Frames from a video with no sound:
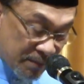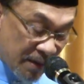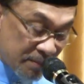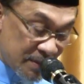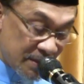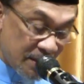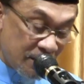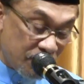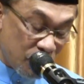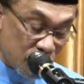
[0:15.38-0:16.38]
I'm of
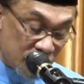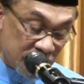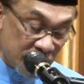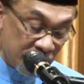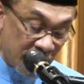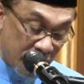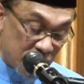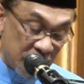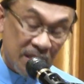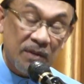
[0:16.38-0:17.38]
course
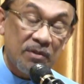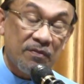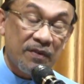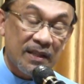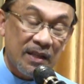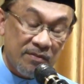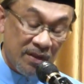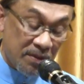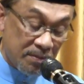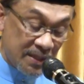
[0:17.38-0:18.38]
appreciative of the fact that you've
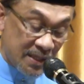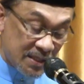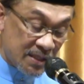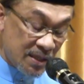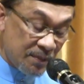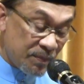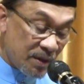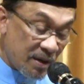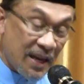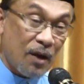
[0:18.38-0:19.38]
given me this
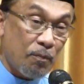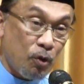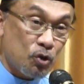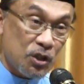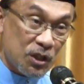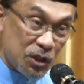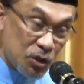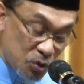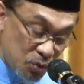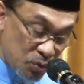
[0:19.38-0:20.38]
rare
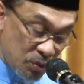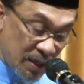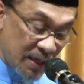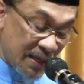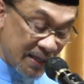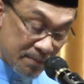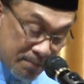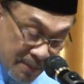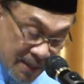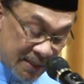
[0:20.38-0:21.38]
opportunity to highlight
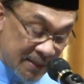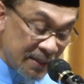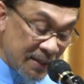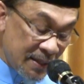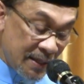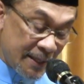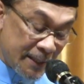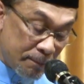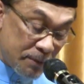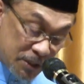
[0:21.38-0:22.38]
my
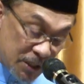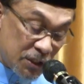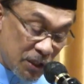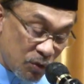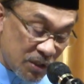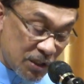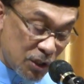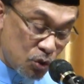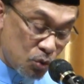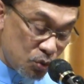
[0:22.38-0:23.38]
position on these
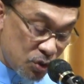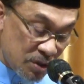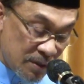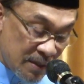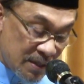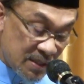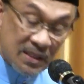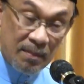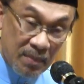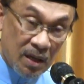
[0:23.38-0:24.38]
issues.
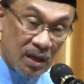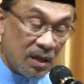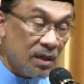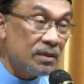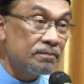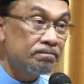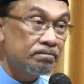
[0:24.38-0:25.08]
Some are